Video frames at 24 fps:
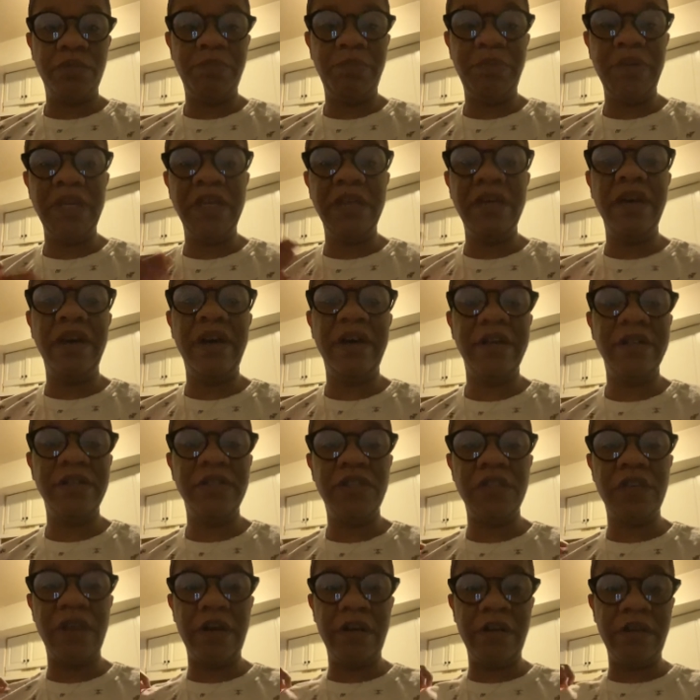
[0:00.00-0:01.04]
because
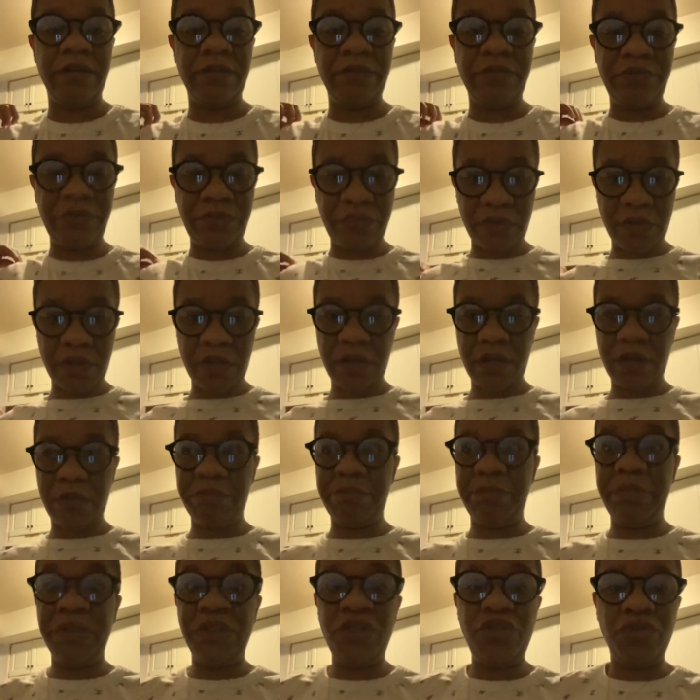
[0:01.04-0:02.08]
of
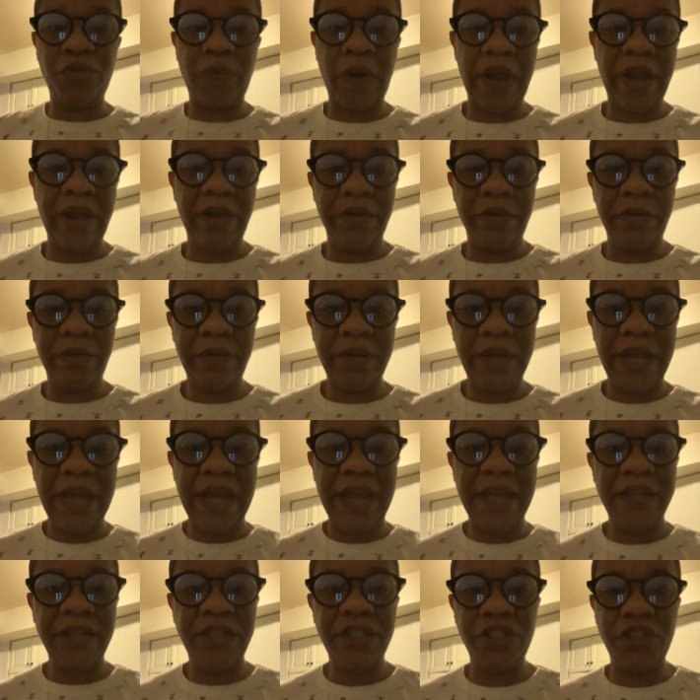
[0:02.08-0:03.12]
betrayal
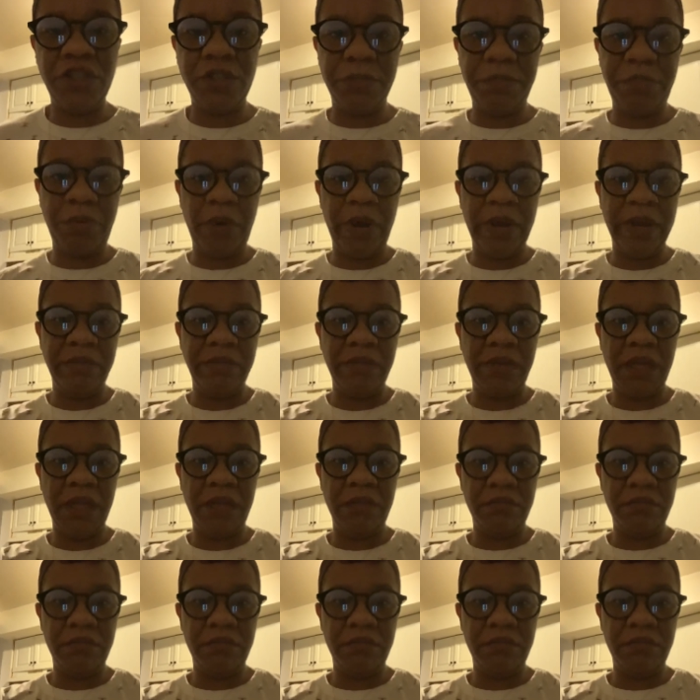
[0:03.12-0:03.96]
and disappointment